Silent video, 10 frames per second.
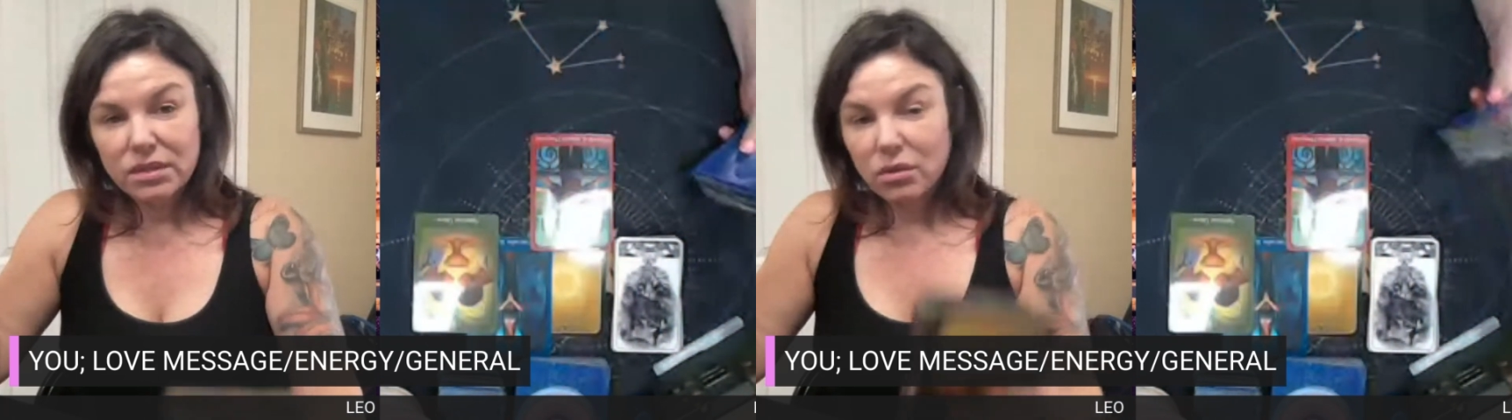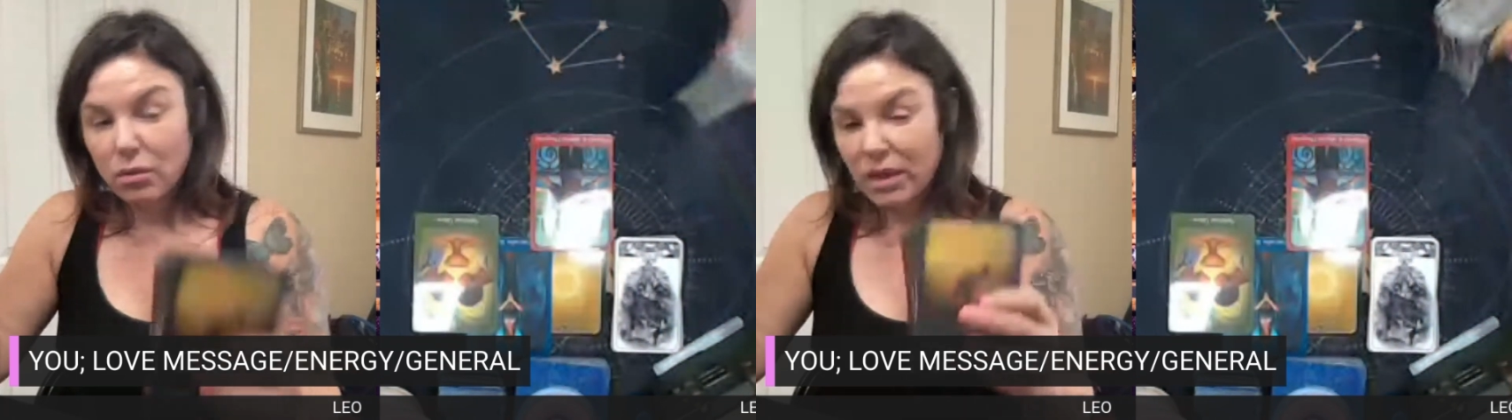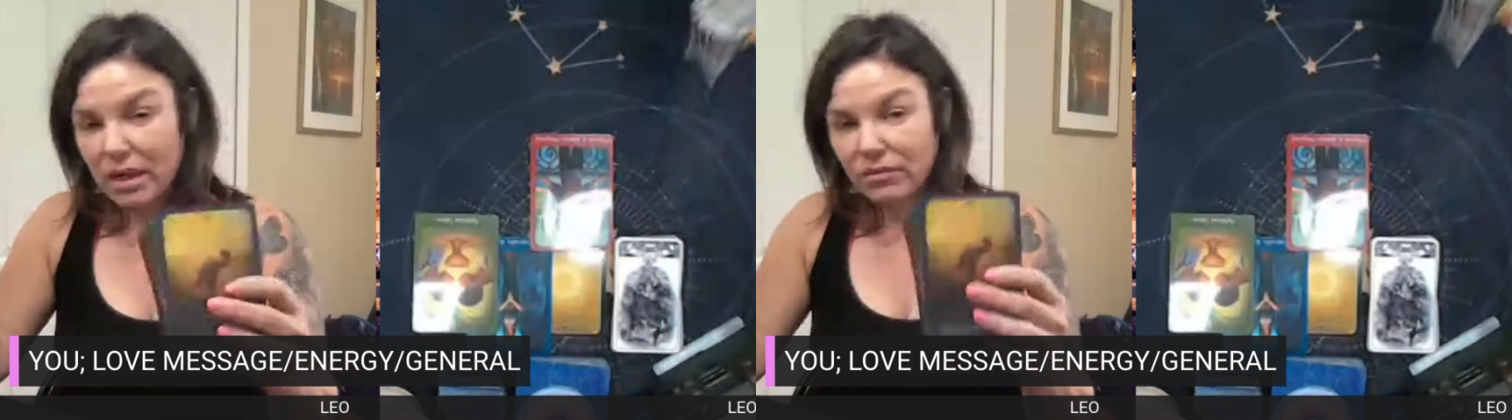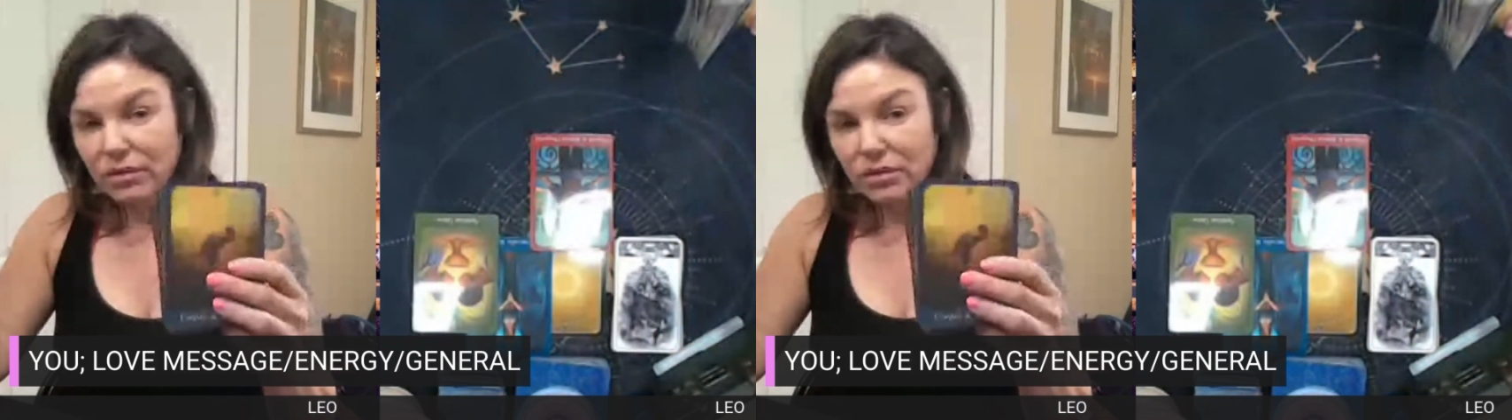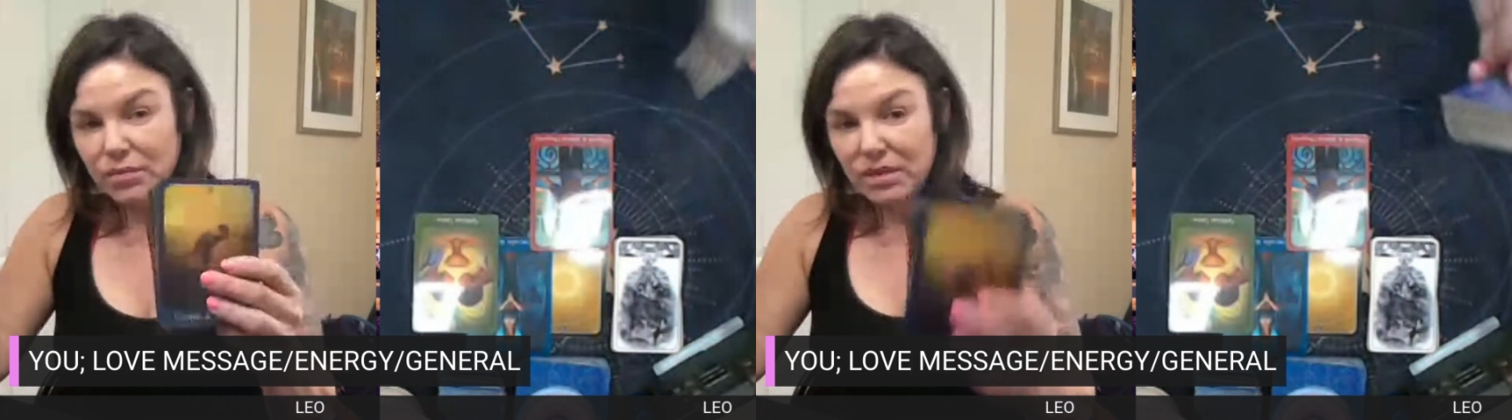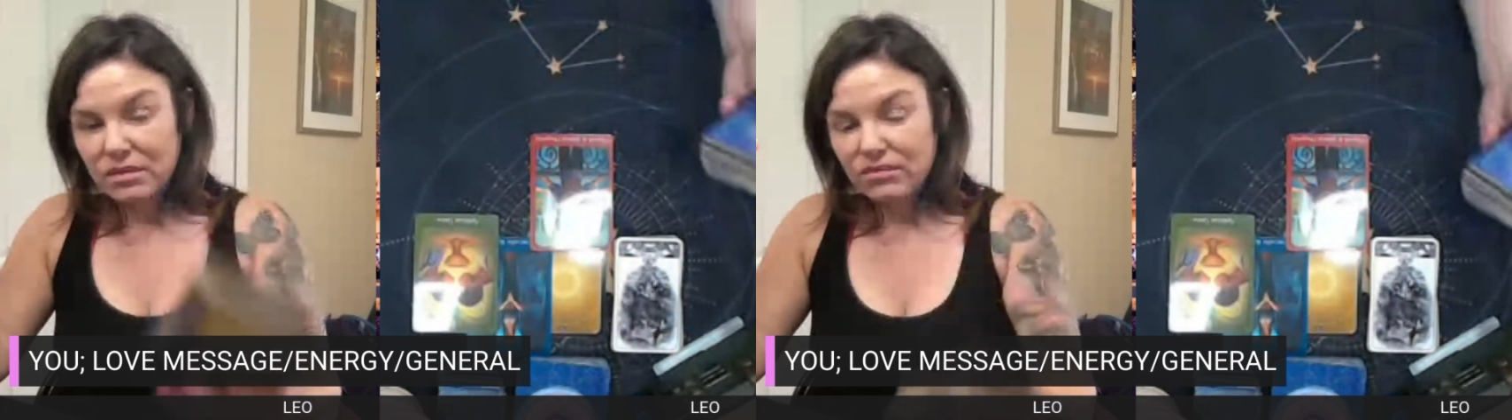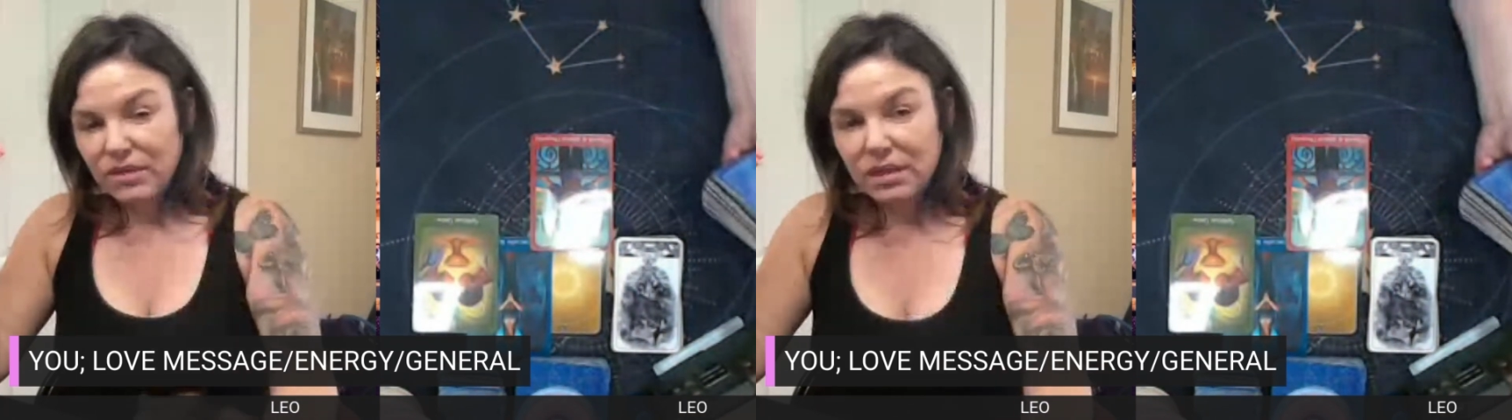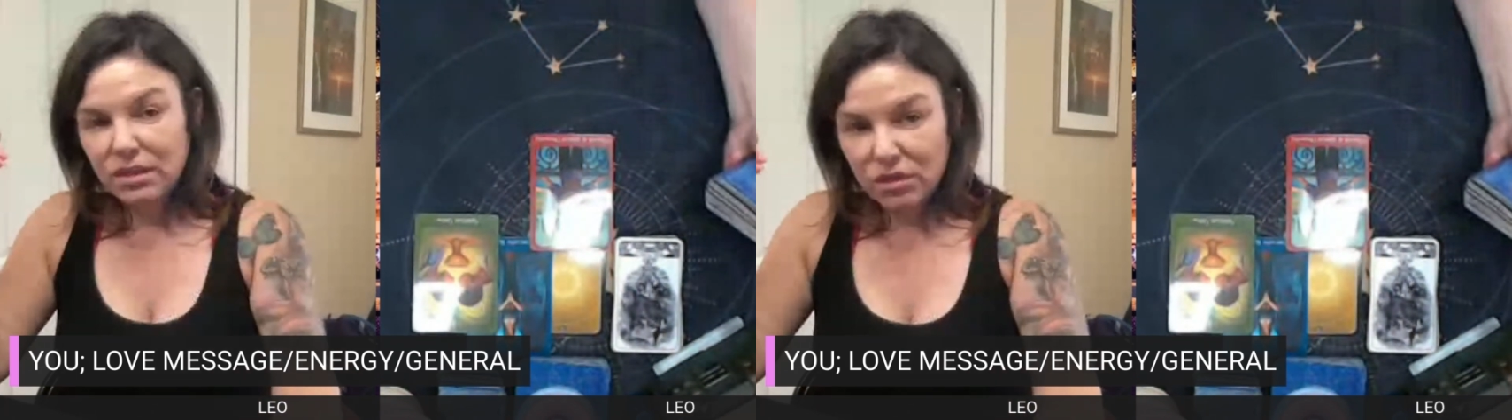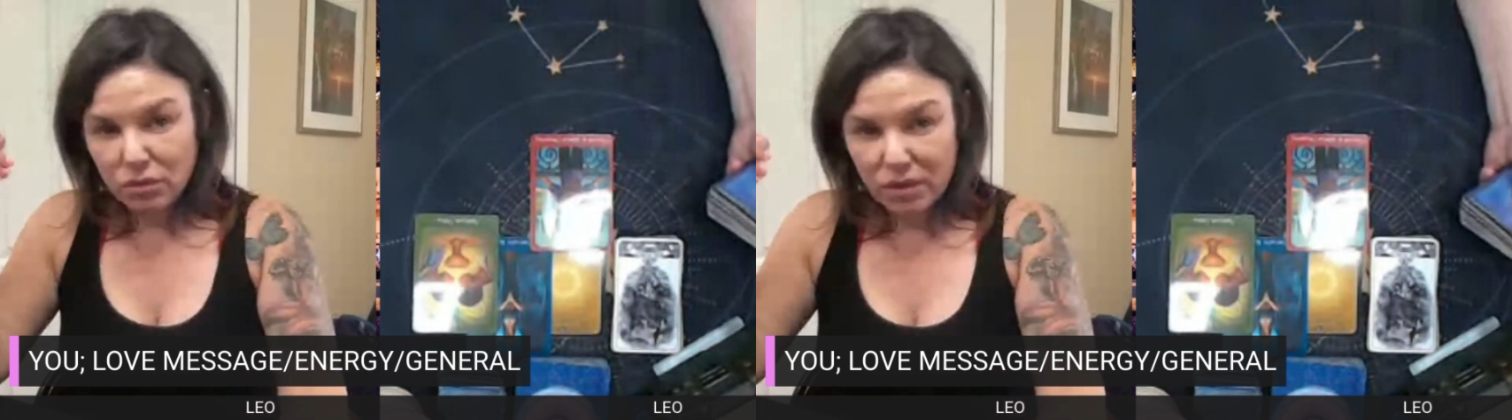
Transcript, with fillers: So whatever has been defeating you,